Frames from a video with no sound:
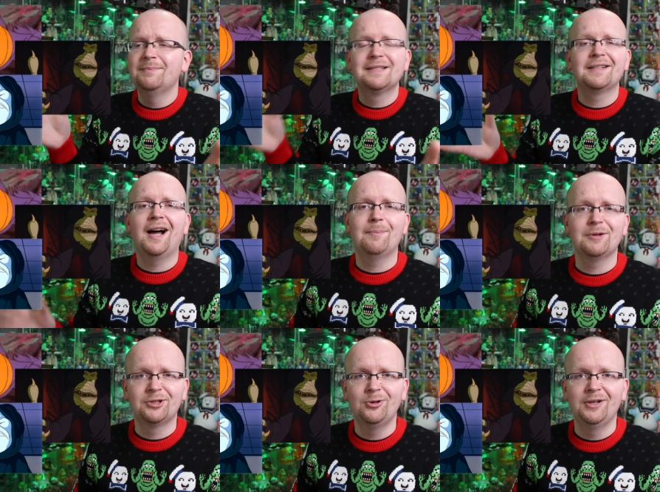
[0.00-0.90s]
missed
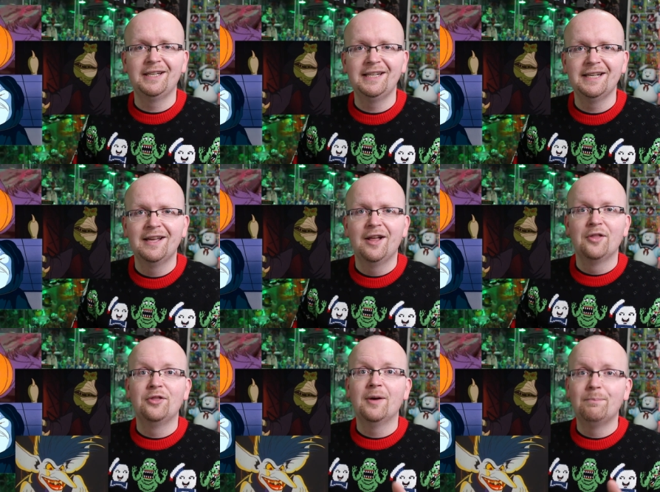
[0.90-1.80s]
opportunity,
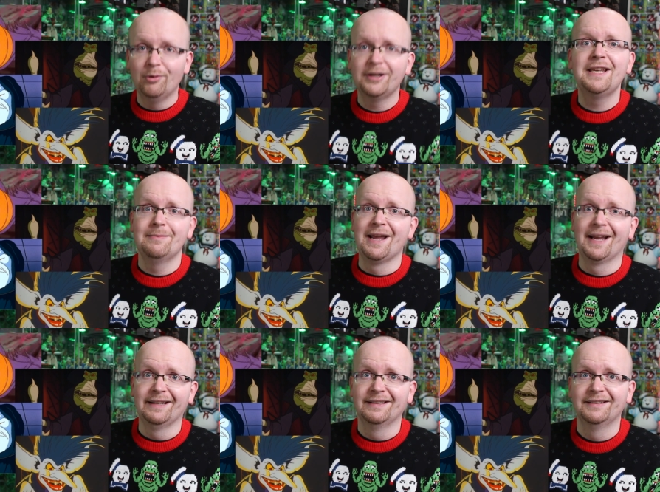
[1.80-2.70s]
the
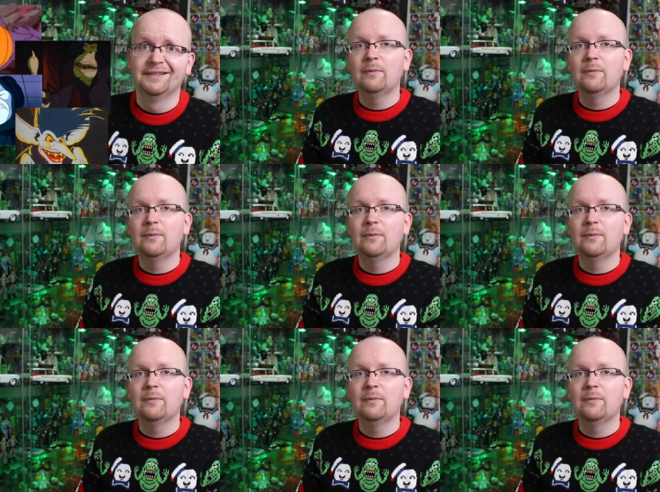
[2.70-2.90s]
Boogeyman.